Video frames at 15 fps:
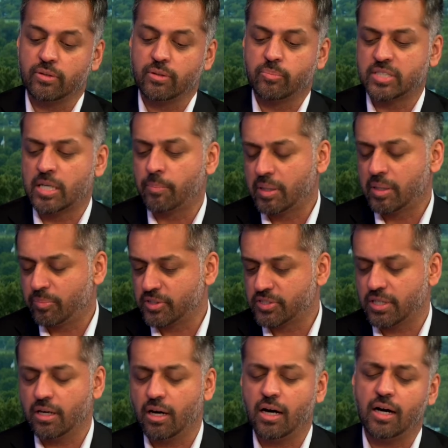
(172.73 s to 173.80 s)
Some people
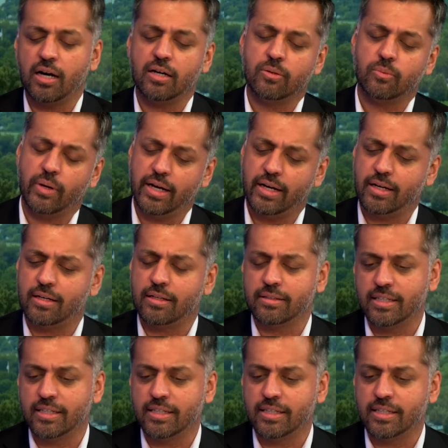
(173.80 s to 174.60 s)
say, oh, well,